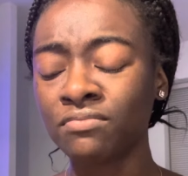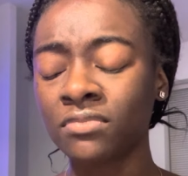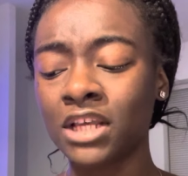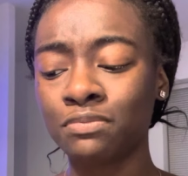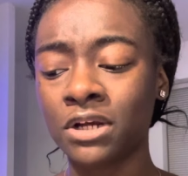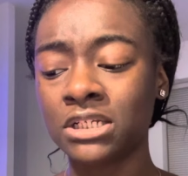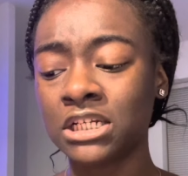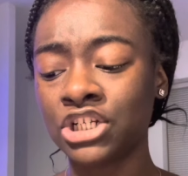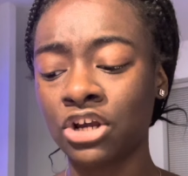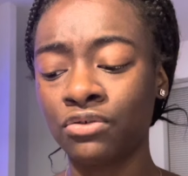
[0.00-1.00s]
This person
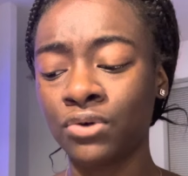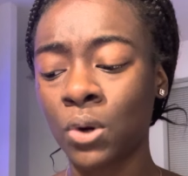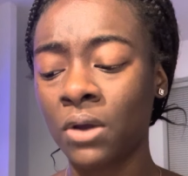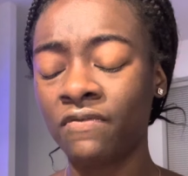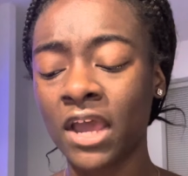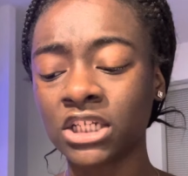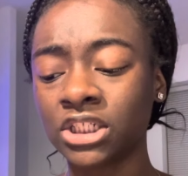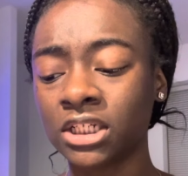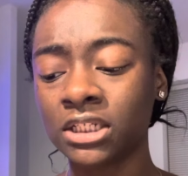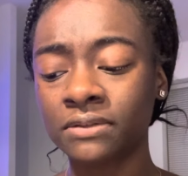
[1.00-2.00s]
didn't show you no
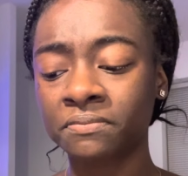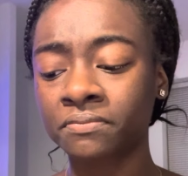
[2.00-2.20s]
affection.